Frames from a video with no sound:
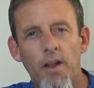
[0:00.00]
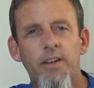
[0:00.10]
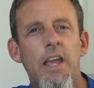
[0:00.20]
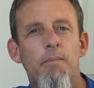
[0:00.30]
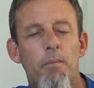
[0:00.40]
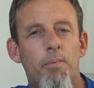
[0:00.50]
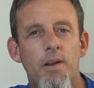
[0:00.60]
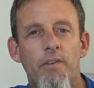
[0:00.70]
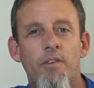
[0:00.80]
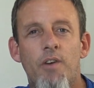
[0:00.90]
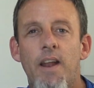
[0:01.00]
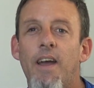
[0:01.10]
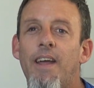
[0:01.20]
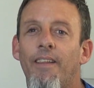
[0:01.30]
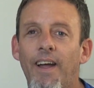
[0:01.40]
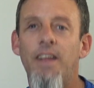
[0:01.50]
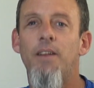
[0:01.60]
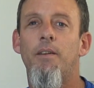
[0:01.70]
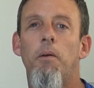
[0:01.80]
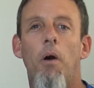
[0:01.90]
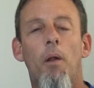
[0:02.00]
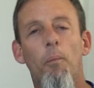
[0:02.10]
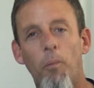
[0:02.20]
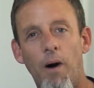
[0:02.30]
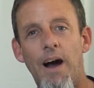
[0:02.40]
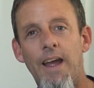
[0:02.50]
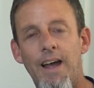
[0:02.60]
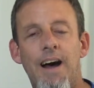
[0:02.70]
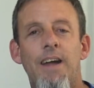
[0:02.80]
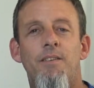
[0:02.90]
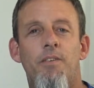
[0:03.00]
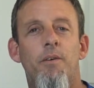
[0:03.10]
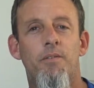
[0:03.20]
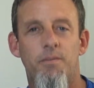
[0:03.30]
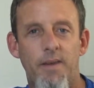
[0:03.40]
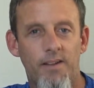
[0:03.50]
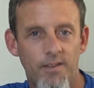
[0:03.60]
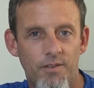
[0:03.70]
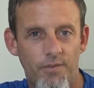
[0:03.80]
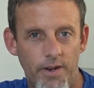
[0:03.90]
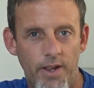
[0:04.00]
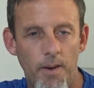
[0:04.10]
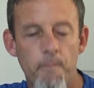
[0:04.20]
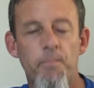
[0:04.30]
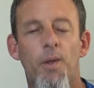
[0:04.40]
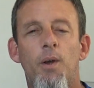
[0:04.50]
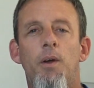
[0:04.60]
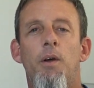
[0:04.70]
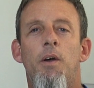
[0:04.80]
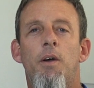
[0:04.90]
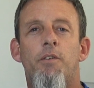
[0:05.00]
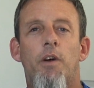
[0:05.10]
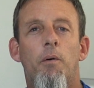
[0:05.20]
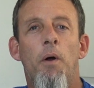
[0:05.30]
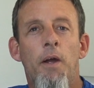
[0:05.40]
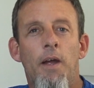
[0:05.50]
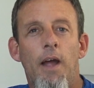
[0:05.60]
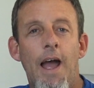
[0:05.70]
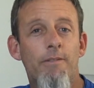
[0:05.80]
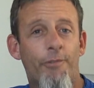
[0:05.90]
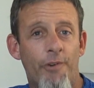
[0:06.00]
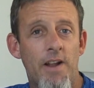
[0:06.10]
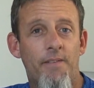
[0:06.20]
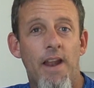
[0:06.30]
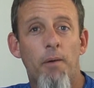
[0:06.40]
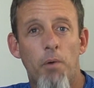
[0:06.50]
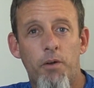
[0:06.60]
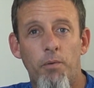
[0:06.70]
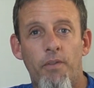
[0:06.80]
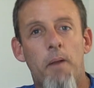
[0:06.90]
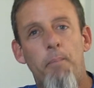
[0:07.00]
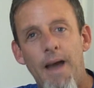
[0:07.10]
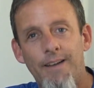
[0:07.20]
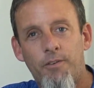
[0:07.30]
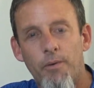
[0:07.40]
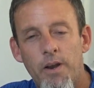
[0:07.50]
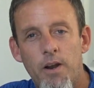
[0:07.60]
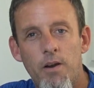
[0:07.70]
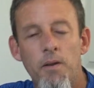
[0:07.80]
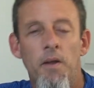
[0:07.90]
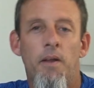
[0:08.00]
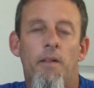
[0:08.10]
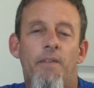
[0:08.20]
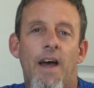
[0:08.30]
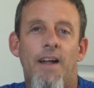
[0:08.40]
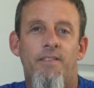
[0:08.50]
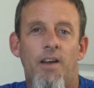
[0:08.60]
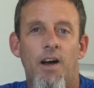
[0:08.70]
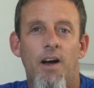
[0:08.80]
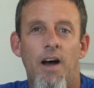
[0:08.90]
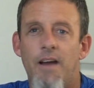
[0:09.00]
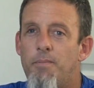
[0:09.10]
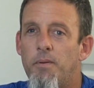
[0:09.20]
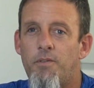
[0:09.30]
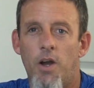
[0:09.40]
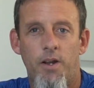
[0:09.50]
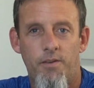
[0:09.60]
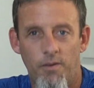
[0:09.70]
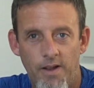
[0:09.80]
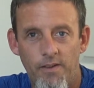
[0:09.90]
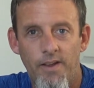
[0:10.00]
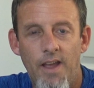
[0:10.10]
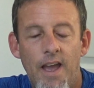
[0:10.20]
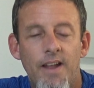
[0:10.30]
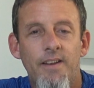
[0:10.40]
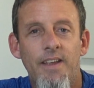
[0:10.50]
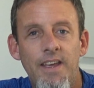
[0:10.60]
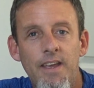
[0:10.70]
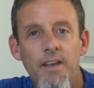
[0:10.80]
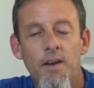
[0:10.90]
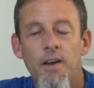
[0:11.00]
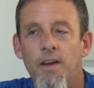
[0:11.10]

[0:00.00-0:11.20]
and I'll keep it brief and try to enlighten you on why I chose to make this video. So I have a friend that I worked with in a past career that uh, I've been talking to lately, and he